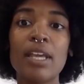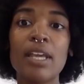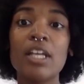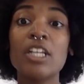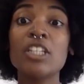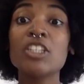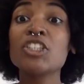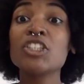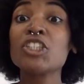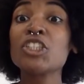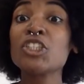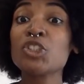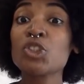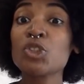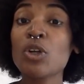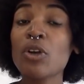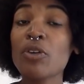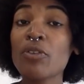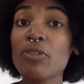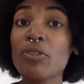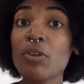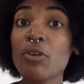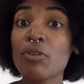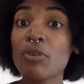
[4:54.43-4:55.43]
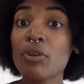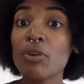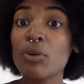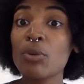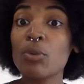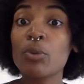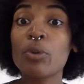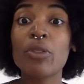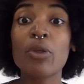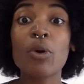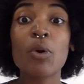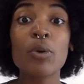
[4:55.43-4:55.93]
She drove the route with
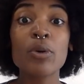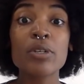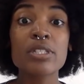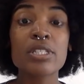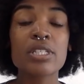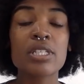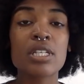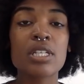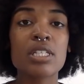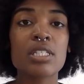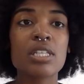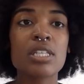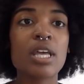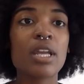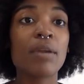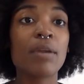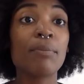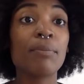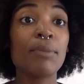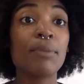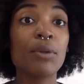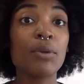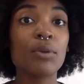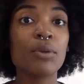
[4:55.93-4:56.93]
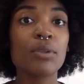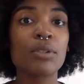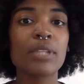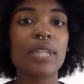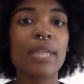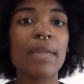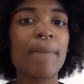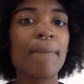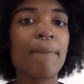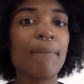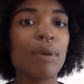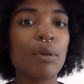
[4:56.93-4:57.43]
horses and a mule named
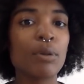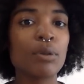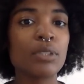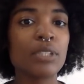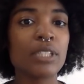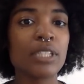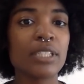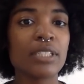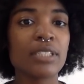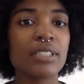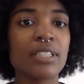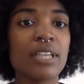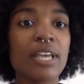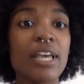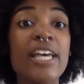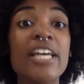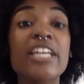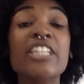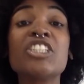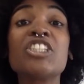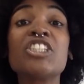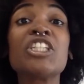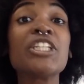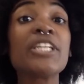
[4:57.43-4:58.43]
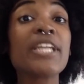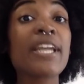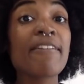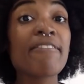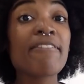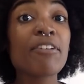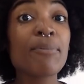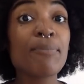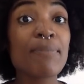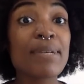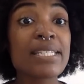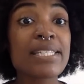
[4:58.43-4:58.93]
Moses. She never
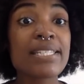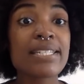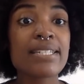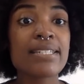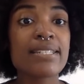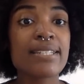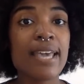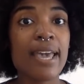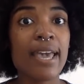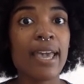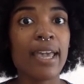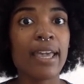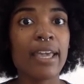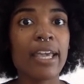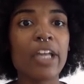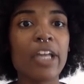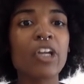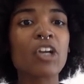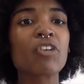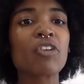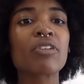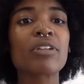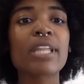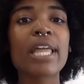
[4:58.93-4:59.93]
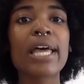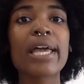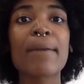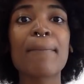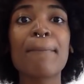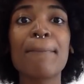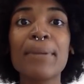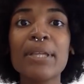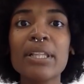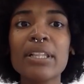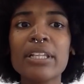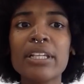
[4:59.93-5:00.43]
missed a day, and her
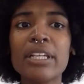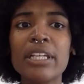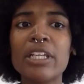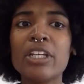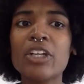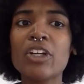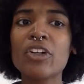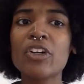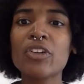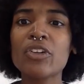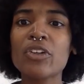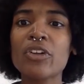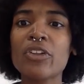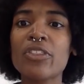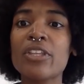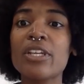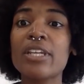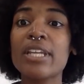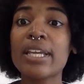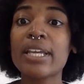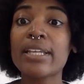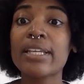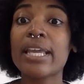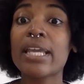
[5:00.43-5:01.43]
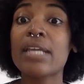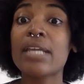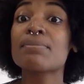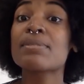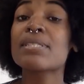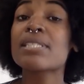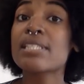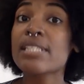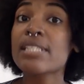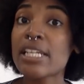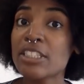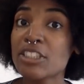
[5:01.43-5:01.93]
reliability earned her the nickname
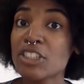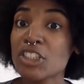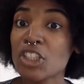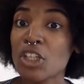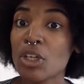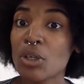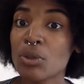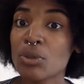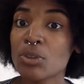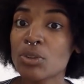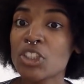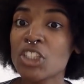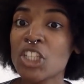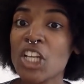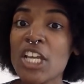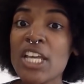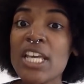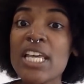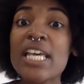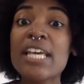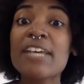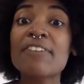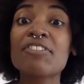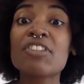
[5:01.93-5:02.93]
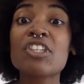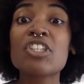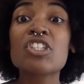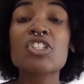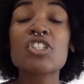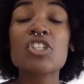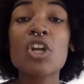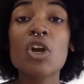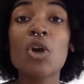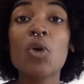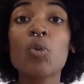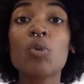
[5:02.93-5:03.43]
Stagecoach. If the
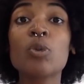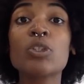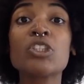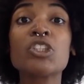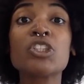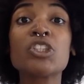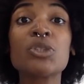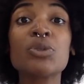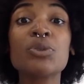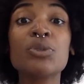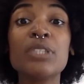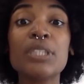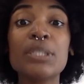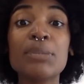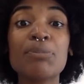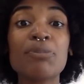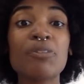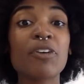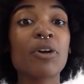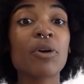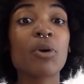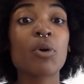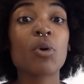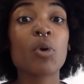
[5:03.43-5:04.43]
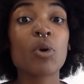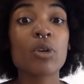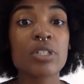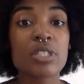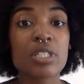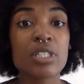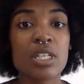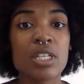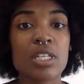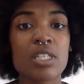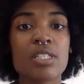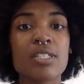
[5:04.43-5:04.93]
snow was too deep for her
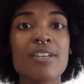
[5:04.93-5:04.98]
horses,